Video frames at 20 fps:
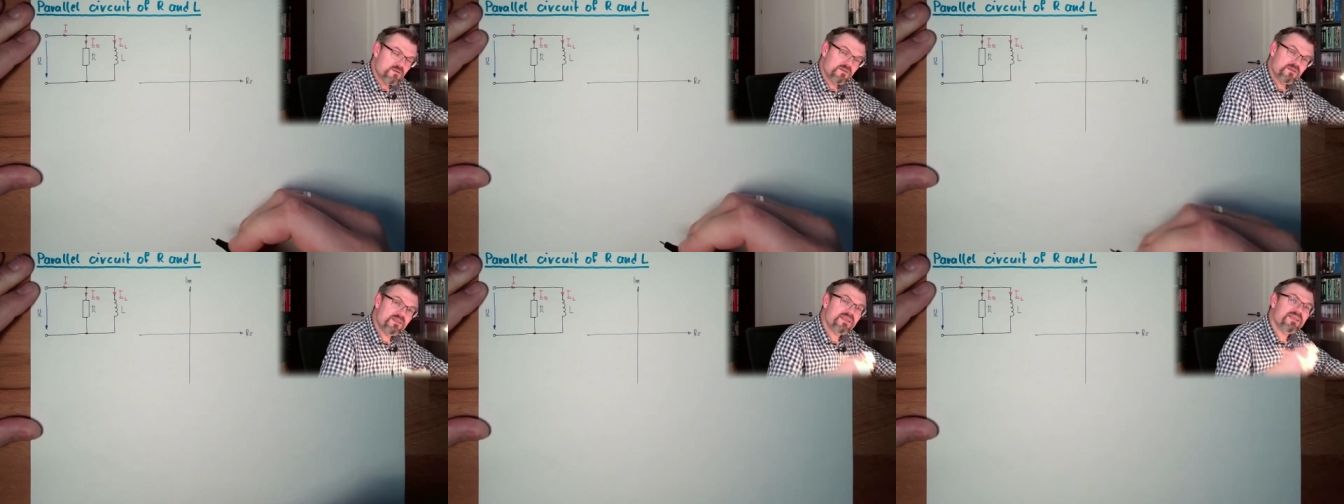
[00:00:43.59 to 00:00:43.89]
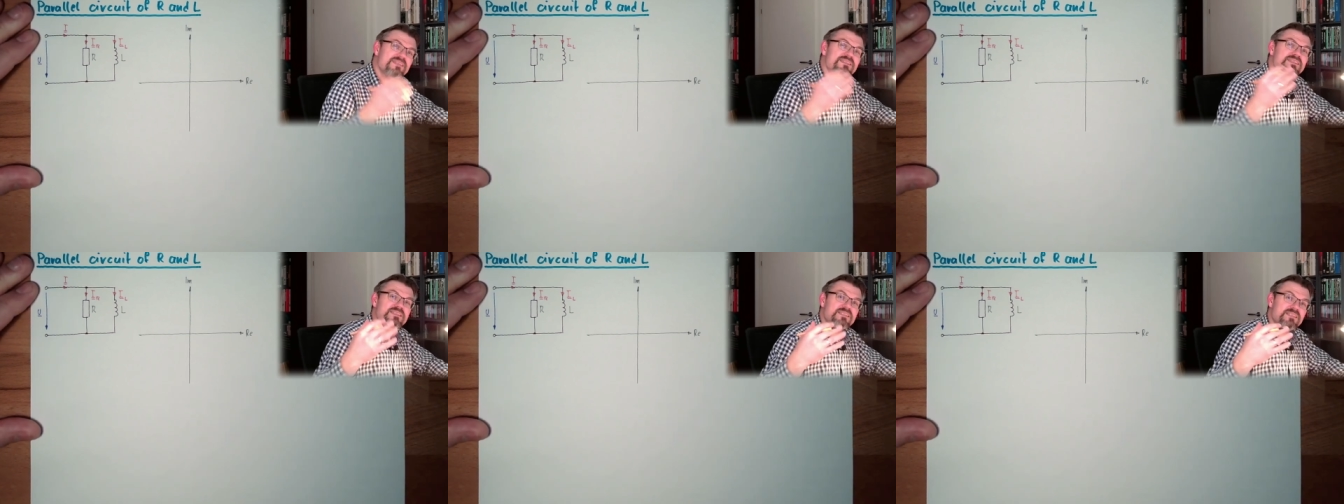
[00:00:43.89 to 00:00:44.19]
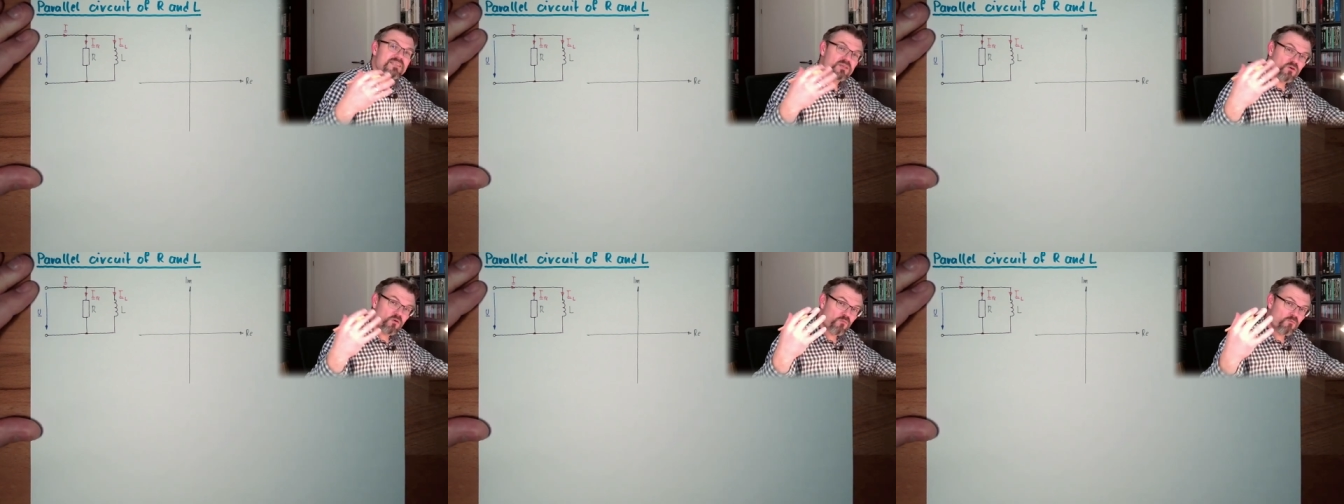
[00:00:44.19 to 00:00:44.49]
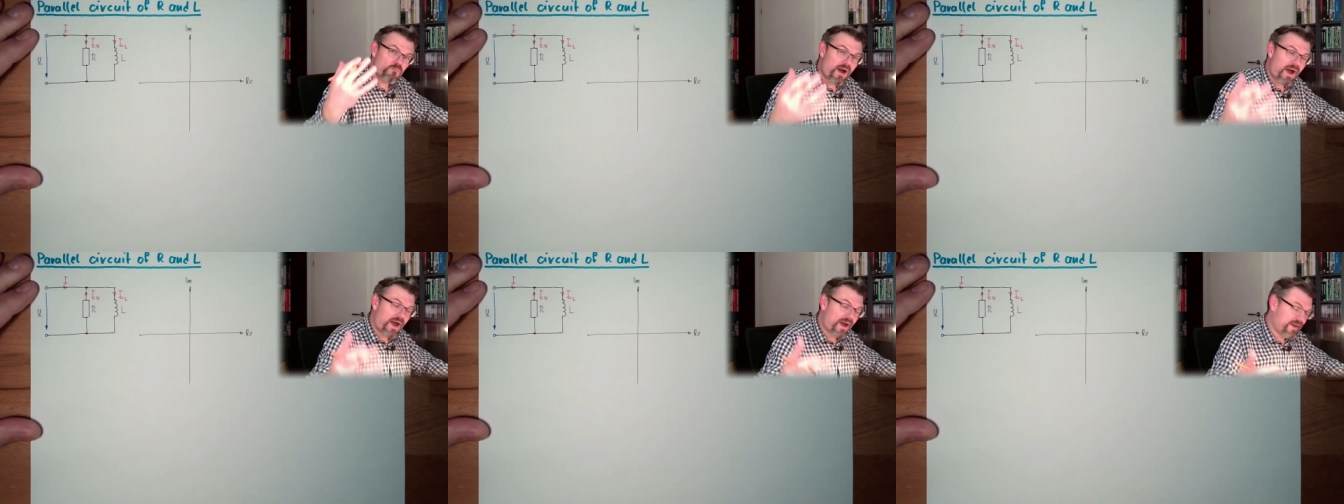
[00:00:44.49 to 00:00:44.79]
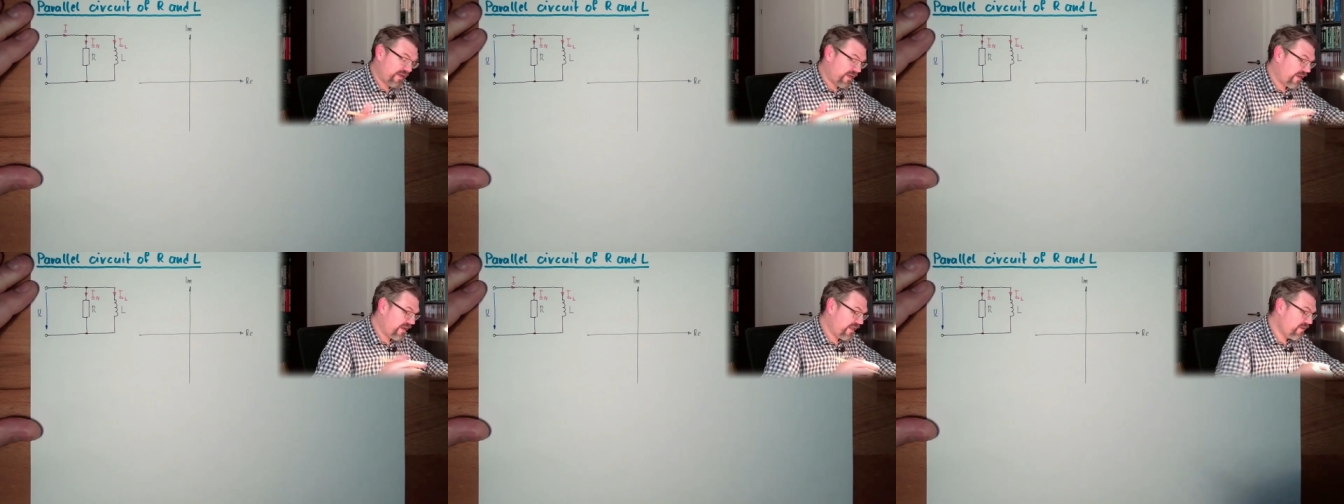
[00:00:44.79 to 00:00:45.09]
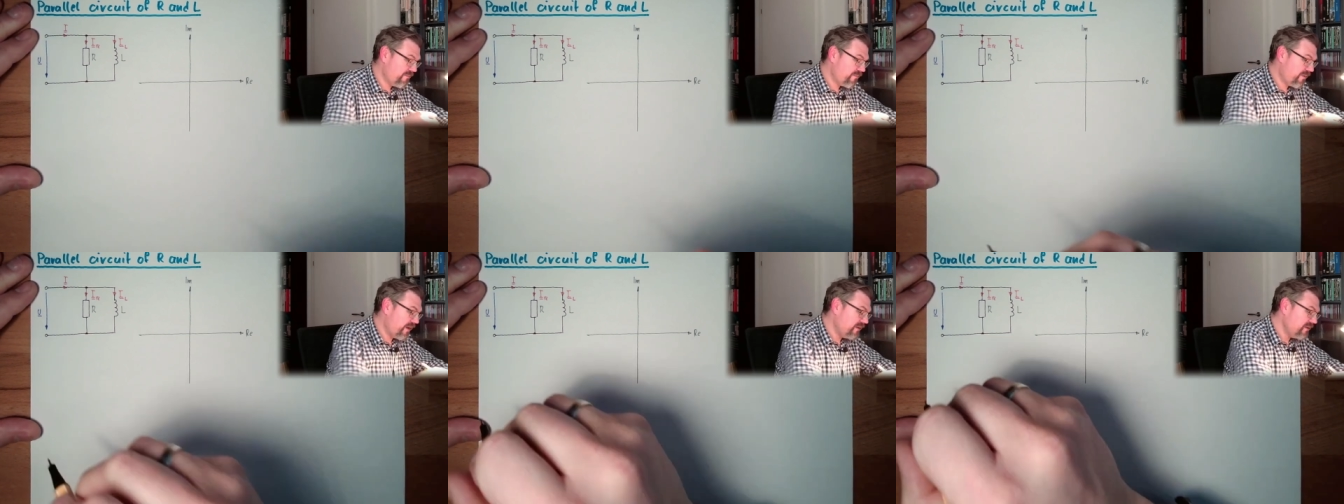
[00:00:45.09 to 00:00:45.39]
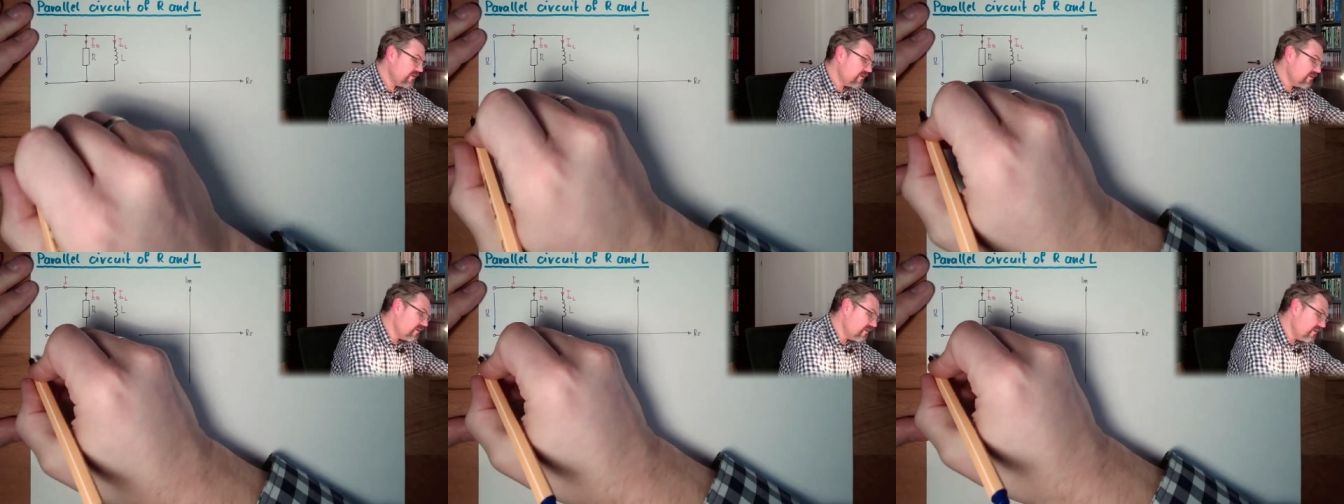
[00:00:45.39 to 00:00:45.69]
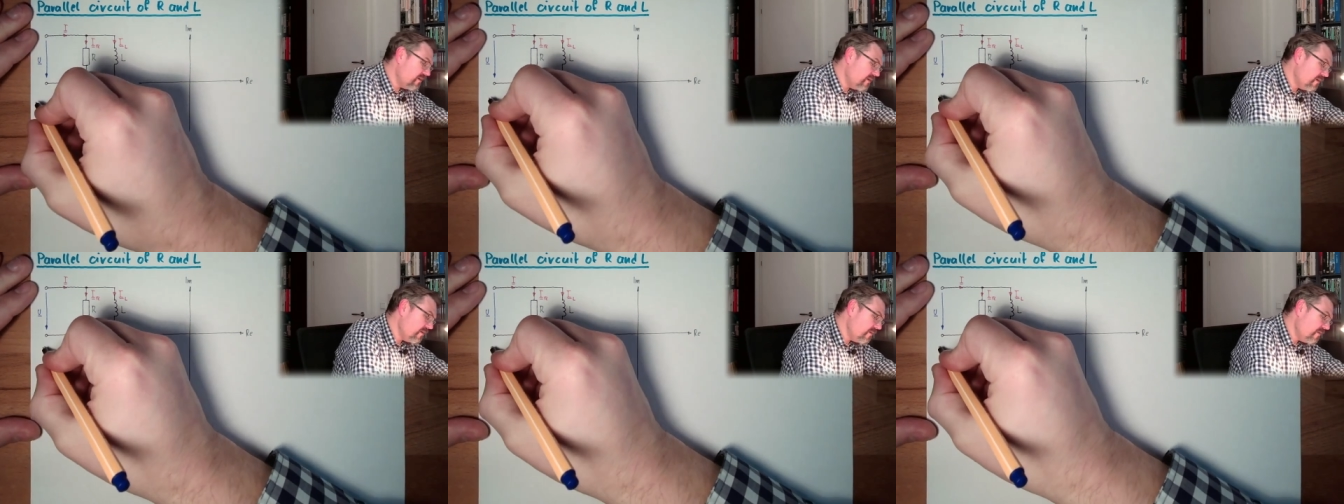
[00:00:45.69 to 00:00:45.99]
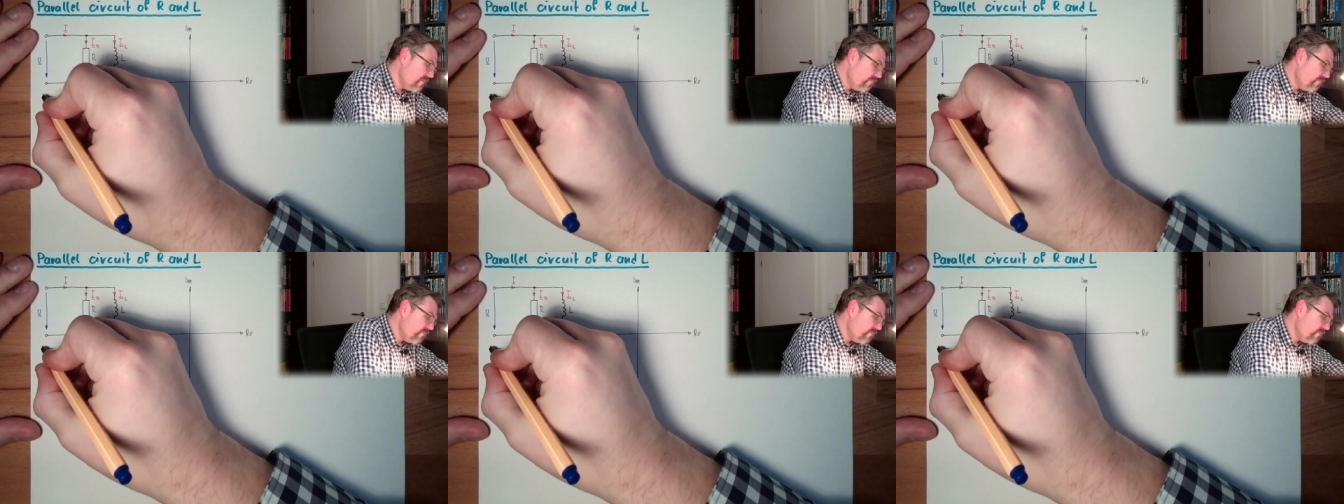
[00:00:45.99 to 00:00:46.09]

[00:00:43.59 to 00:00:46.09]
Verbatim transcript: This is the combining element. Yeah?